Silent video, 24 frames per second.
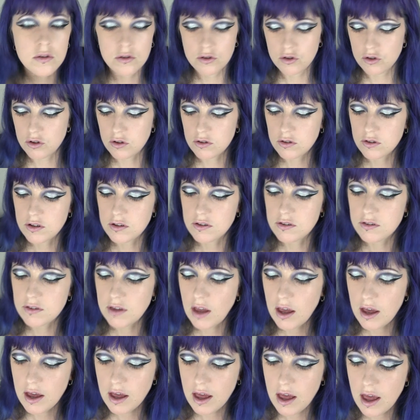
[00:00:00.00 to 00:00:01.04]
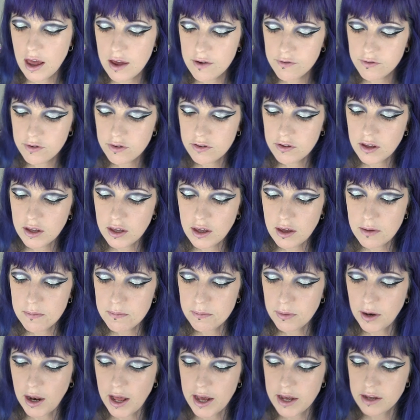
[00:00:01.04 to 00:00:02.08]
just to set everything
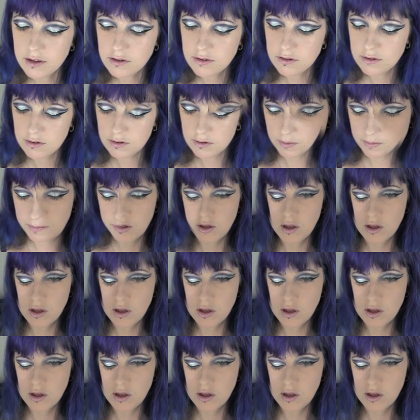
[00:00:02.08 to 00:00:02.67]
in place.